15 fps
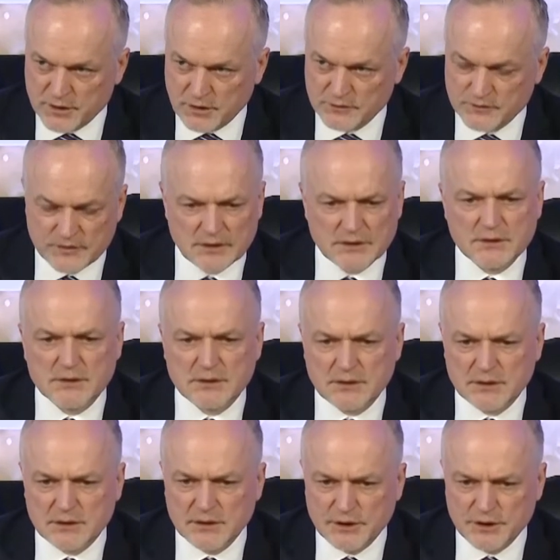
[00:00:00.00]
so
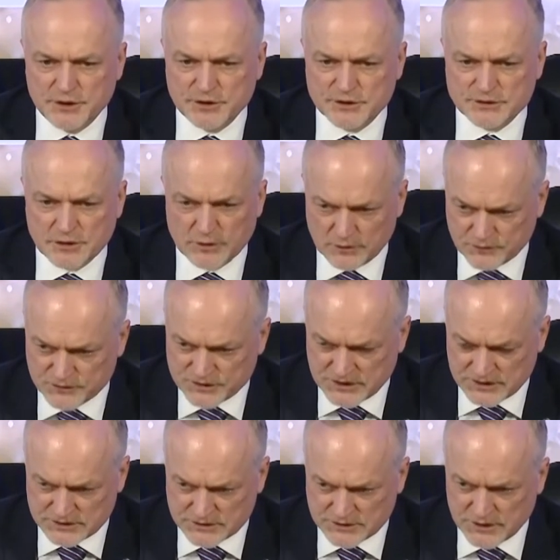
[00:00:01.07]
headcount is down
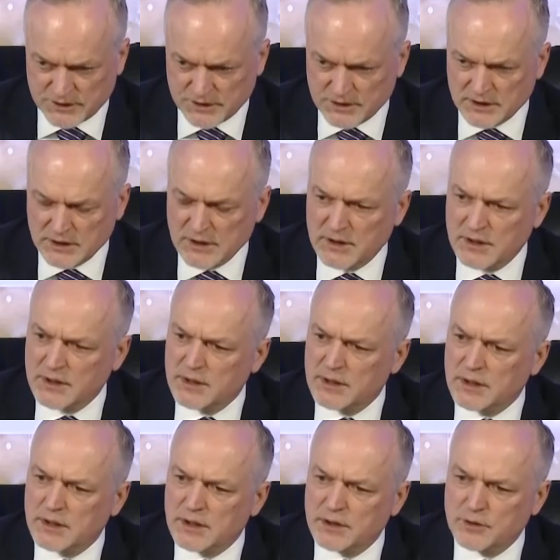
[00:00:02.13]
by 8% from
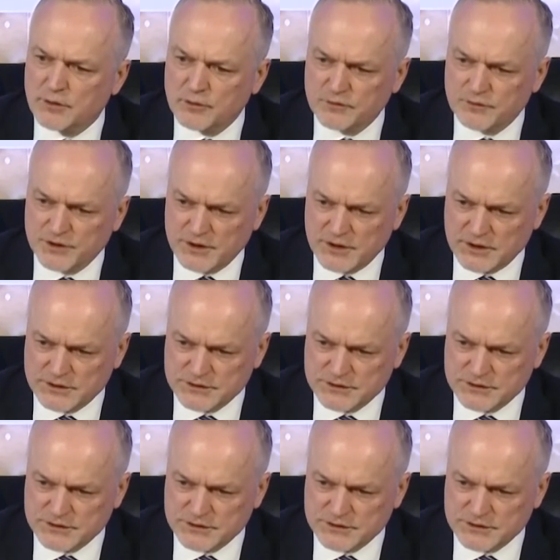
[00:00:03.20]
the previous year.